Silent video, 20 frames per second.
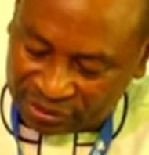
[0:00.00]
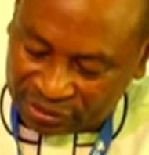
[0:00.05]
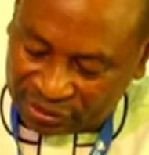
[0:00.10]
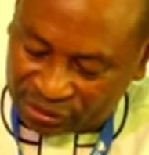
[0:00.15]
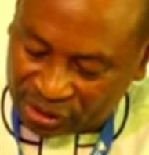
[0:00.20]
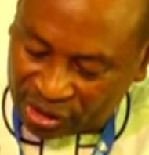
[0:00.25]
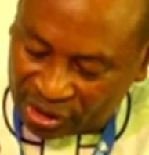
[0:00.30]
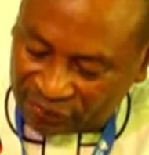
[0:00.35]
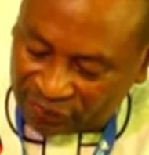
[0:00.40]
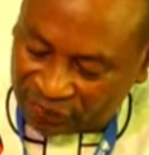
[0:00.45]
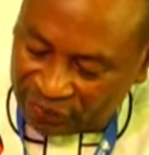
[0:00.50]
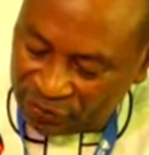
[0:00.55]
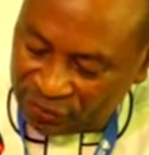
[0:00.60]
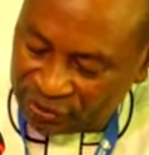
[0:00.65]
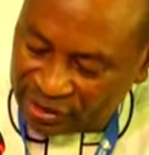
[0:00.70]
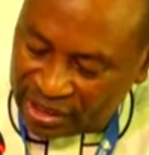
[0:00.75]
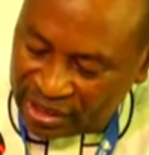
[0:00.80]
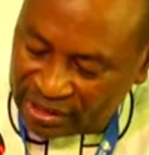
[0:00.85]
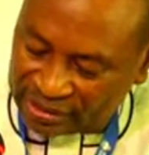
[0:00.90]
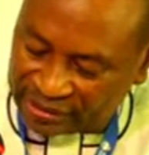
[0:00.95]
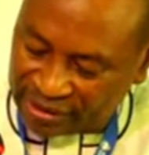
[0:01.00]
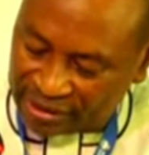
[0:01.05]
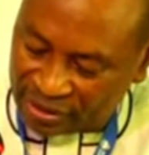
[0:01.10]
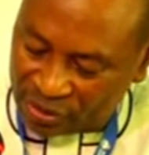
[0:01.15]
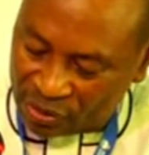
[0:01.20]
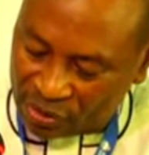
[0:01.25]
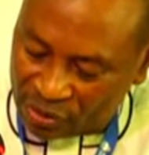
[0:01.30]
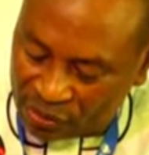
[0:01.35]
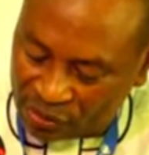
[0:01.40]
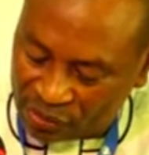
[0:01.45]
Just a few days
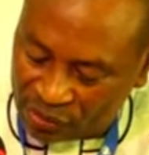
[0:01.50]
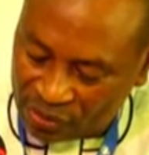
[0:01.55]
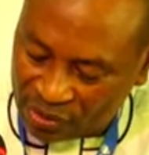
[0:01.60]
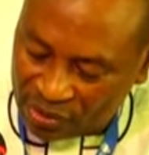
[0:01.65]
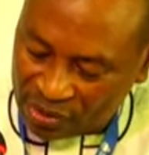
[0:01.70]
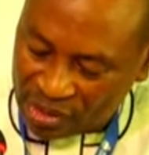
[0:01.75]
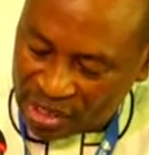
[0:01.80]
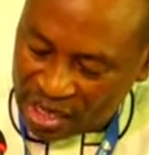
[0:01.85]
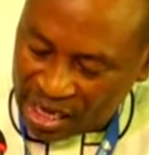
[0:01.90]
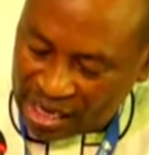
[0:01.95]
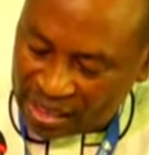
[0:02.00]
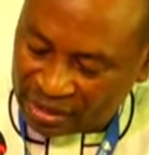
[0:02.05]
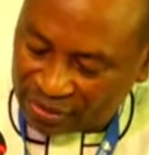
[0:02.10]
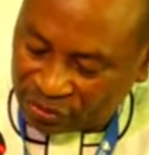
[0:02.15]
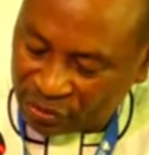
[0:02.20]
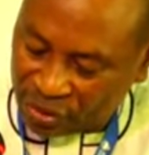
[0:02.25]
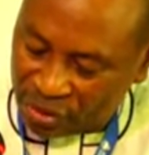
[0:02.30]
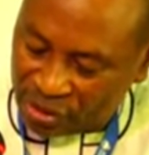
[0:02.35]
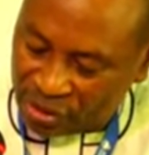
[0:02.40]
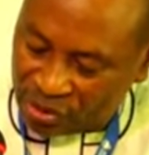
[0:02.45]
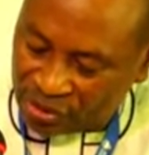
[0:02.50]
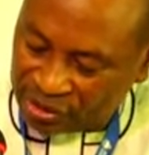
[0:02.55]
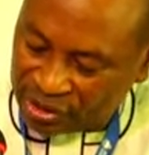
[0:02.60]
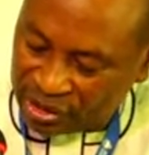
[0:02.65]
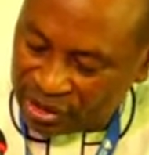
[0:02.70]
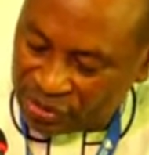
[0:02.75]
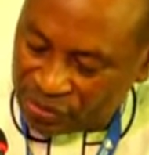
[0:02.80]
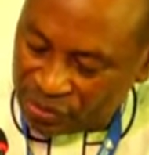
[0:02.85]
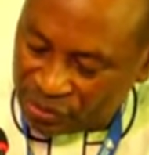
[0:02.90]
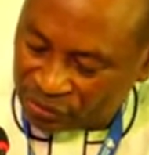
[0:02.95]
ago, I turned
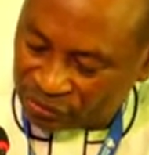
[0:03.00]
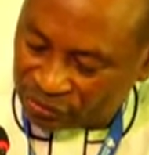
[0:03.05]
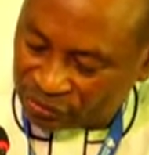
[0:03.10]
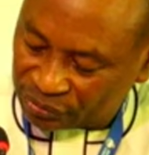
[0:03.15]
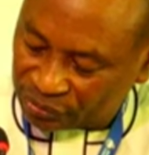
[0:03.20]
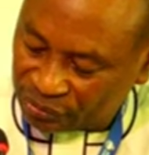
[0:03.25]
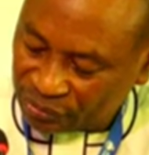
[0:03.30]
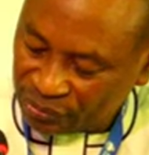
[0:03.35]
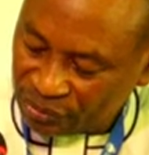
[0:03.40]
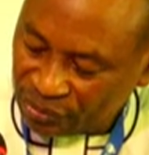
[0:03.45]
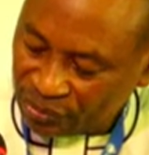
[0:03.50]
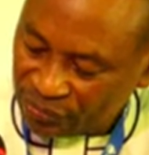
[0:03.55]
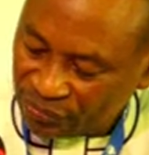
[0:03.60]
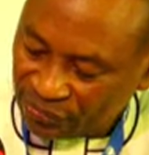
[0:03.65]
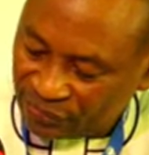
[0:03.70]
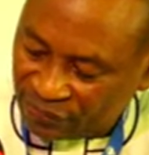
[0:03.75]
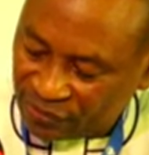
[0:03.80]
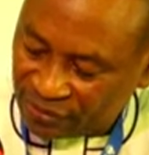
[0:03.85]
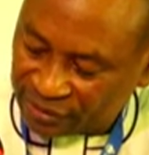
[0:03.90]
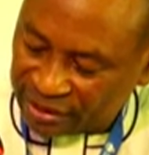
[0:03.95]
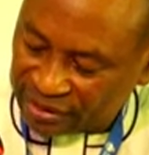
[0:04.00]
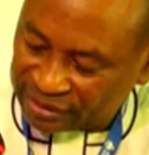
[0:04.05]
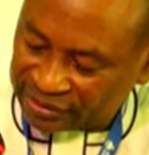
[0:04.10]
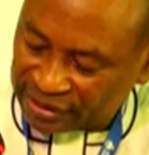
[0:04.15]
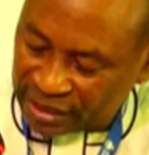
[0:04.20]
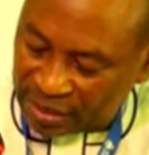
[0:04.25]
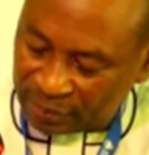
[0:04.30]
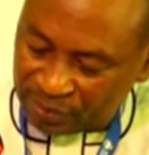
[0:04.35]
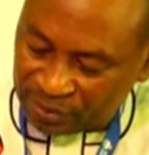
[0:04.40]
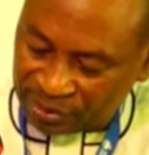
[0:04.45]
the note for the
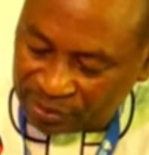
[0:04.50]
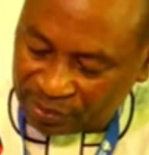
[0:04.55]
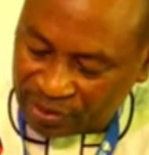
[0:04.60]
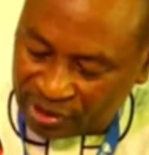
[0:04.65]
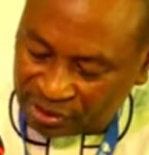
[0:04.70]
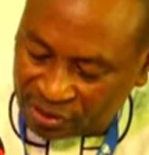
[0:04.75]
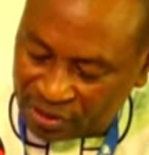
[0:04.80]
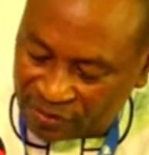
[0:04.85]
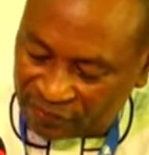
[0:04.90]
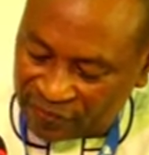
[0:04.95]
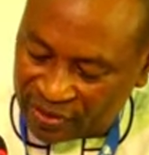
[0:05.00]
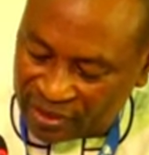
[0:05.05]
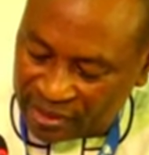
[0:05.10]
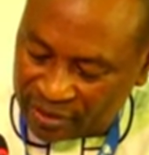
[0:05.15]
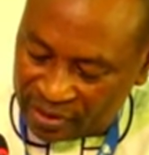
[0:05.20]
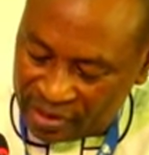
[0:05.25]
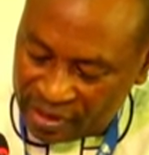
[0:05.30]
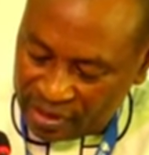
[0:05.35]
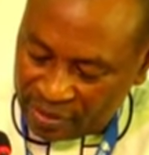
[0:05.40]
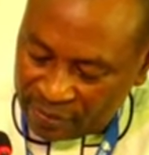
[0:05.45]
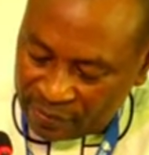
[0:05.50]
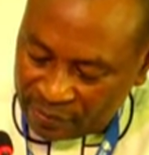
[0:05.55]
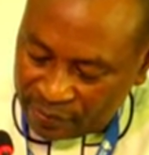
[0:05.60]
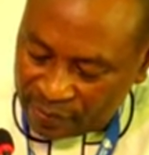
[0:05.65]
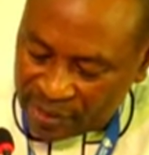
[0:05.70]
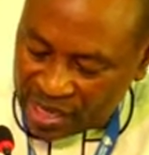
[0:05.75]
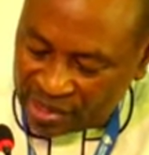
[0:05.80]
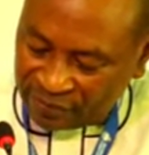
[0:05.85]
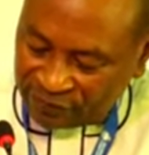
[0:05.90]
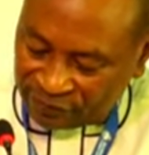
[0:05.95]
establishment of the
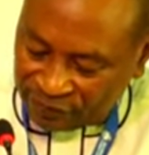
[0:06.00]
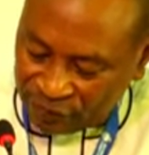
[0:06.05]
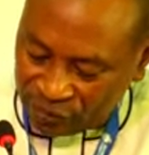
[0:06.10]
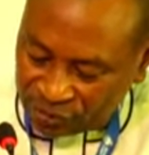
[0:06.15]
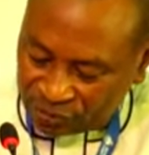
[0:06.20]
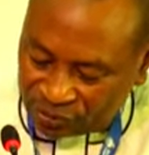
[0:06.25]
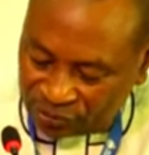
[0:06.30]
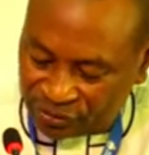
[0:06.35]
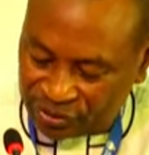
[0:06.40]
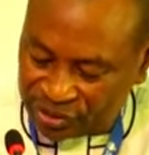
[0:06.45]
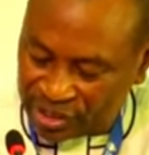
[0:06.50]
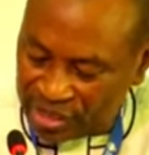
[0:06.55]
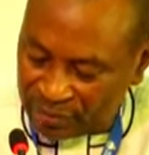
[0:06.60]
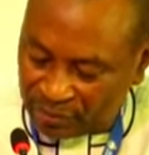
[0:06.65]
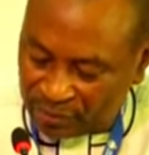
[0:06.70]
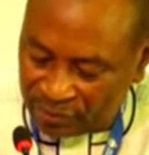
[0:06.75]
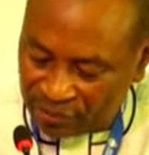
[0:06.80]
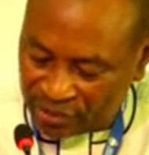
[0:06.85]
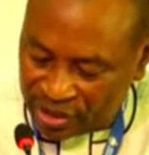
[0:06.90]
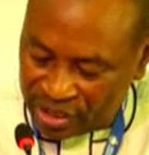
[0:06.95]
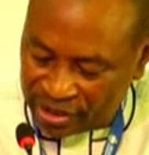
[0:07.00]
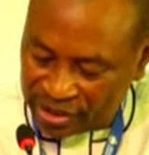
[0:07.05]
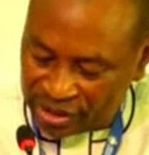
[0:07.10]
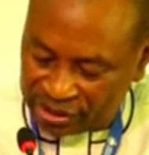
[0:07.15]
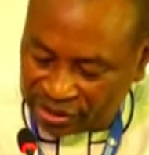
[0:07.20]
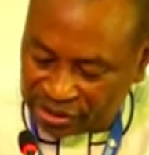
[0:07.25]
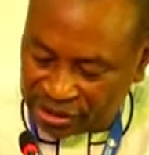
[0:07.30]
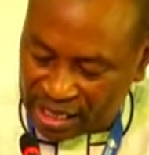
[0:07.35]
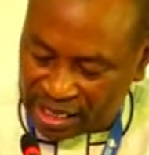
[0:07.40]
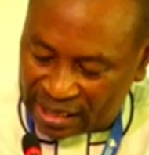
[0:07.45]
Barefoot Renewable
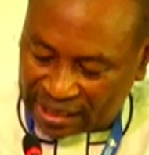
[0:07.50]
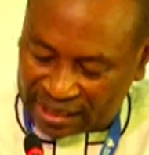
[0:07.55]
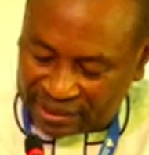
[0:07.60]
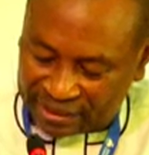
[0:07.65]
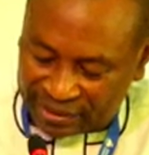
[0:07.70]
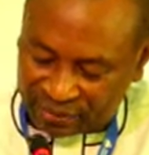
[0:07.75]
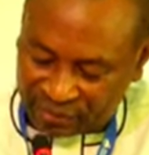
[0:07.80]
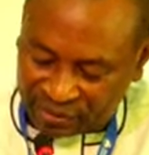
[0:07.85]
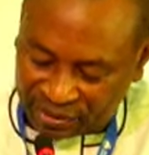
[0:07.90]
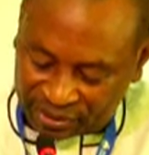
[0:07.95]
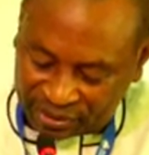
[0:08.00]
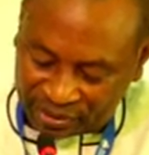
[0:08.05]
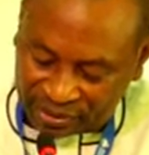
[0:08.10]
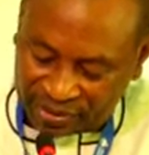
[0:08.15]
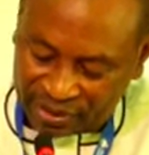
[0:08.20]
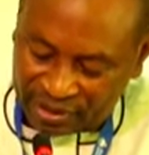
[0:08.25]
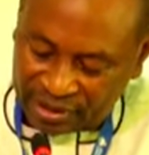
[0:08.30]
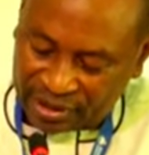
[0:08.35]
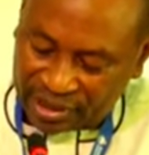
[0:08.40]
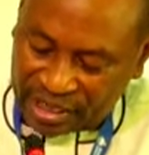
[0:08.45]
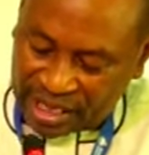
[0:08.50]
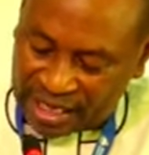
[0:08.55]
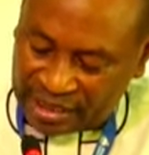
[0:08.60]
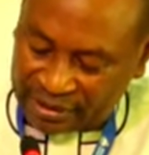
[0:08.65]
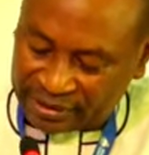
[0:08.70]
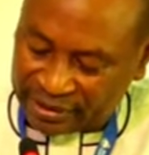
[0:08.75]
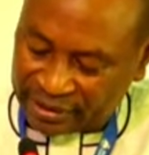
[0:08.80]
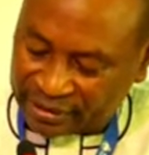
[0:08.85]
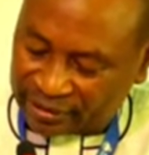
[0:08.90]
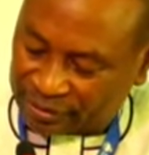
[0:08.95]
Energy Academy
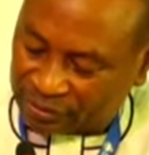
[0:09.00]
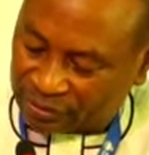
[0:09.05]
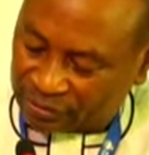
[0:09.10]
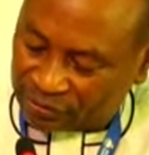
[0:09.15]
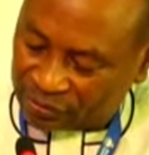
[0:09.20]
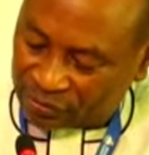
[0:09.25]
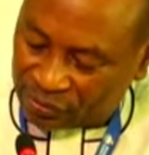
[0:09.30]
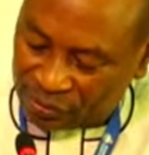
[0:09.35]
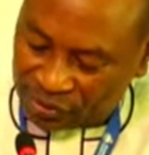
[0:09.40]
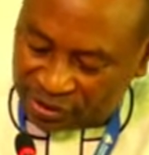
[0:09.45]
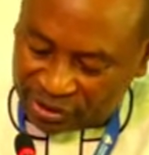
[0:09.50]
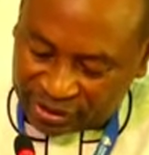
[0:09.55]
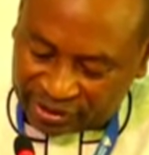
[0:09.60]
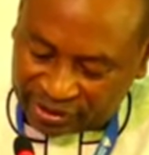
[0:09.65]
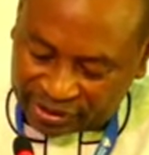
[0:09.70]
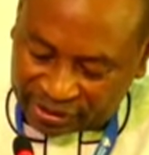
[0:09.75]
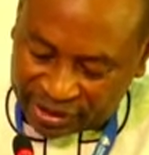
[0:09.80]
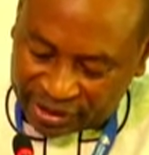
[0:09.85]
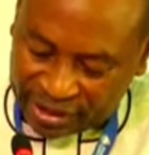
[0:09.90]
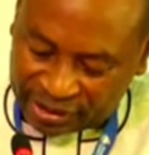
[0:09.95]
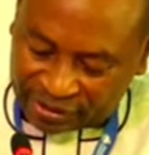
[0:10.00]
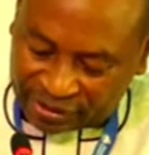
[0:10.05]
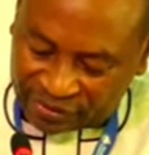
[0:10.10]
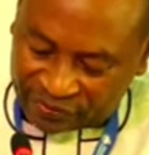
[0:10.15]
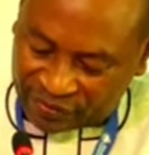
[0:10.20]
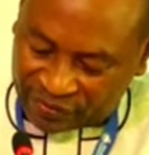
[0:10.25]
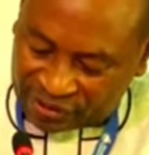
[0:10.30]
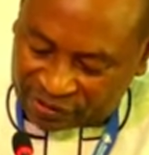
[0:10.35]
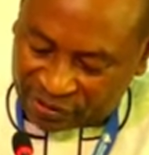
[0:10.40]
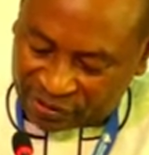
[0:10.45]
at the Kogi State
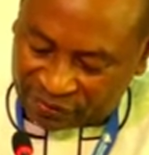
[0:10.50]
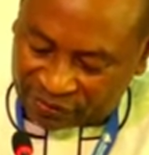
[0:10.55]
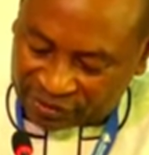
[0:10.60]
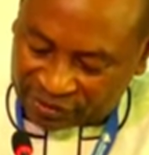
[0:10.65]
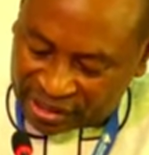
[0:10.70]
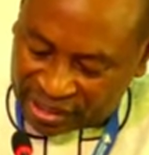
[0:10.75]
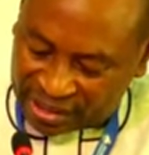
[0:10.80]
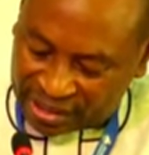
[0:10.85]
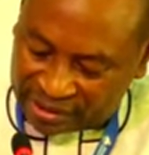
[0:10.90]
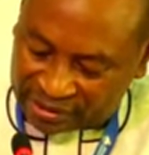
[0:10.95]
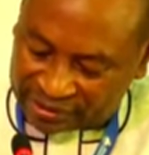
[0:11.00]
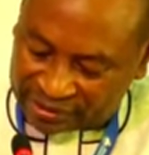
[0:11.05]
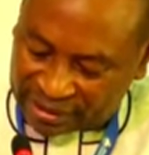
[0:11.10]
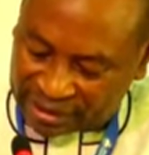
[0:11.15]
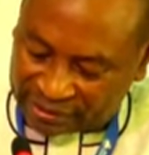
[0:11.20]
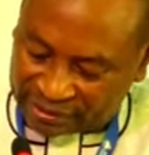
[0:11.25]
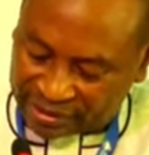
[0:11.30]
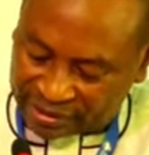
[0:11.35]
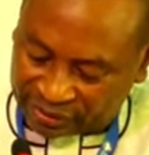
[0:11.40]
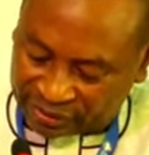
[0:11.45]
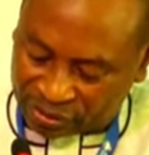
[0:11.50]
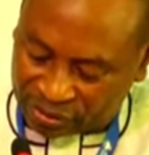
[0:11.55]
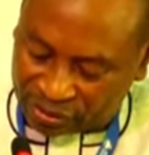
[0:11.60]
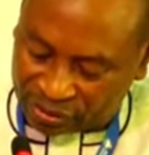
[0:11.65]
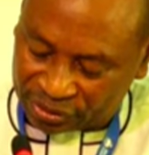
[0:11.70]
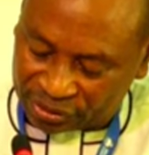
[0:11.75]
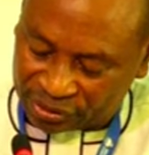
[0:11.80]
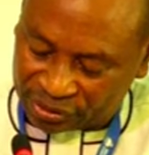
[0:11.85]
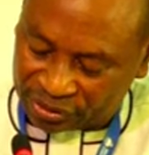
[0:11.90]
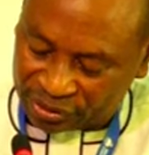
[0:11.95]
University of Science and
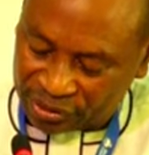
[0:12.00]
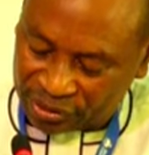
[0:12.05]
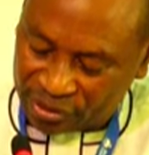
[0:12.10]
Technology,